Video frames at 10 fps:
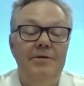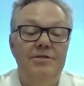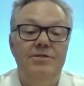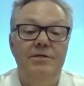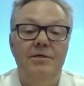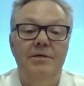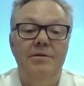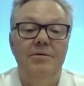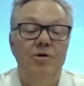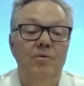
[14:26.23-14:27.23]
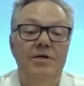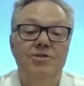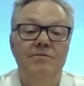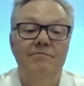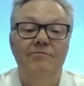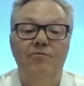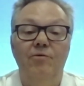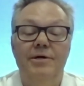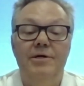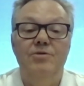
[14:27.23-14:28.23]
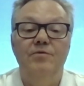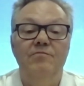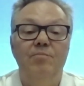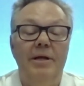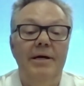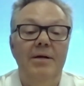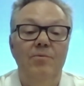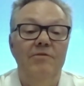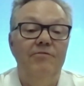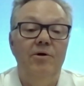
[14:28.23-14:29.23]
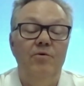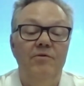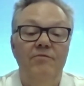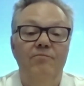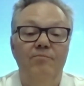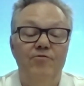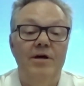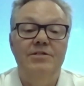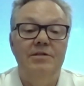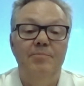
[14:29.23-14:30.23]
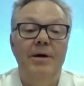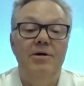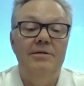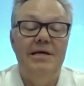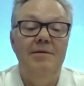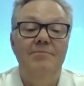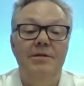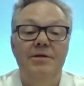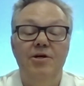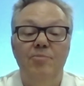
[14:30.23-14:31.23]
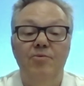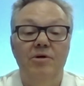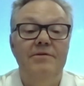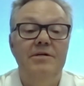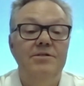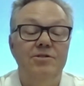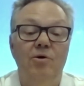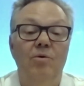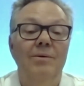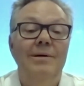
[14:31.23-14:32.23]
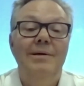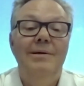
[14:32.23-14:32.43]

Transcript: That's uh, you know each of the four years we've played, we feel we've dressed a better team than the year previous. So